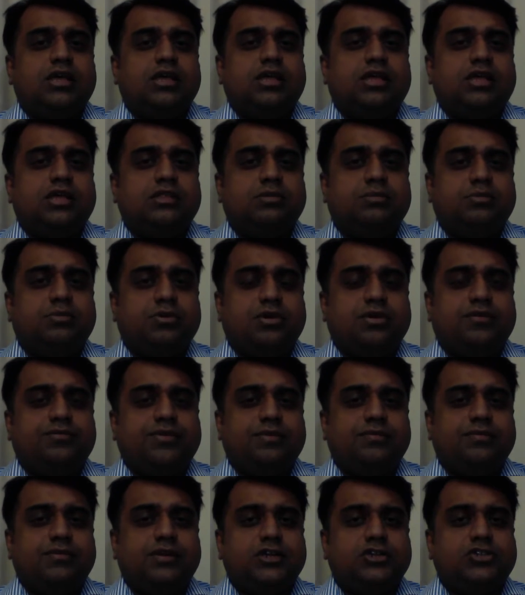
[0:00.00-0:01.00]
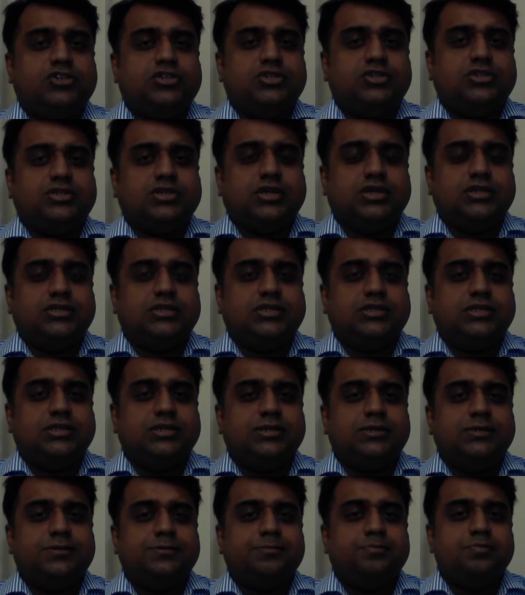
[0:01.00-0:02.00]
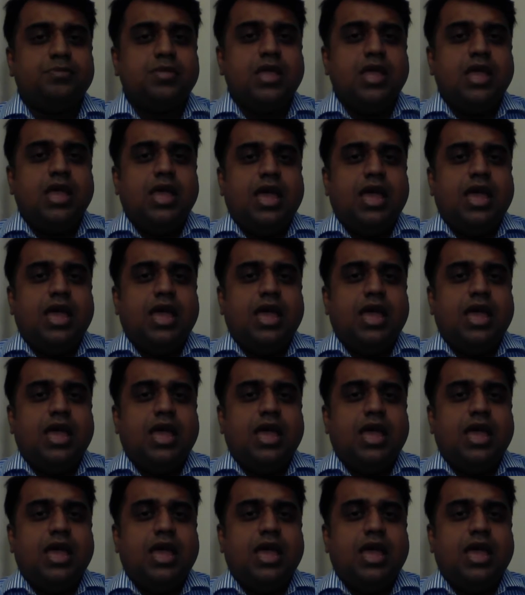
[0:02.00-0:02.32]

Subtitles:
the Book of Revelation is concerned.